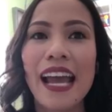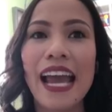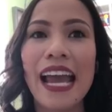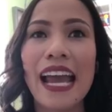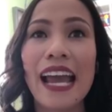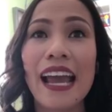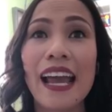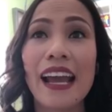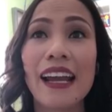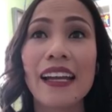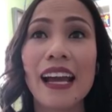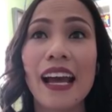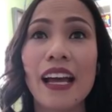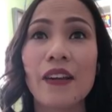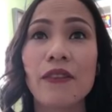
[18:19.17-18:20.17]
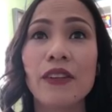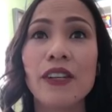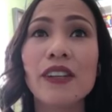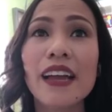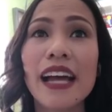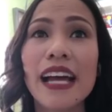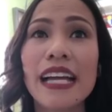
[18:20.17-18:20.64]
And I
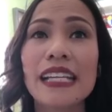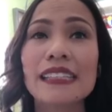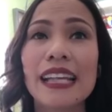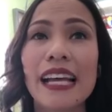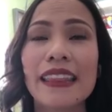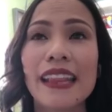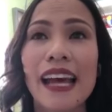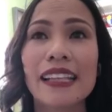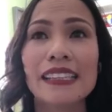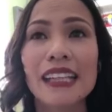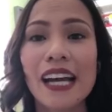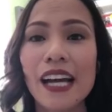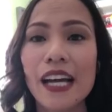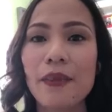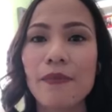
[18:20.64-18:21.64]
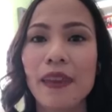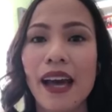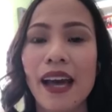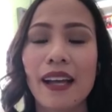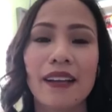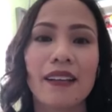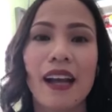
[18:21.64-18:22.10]
realized at that time
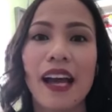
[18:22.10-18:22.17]
that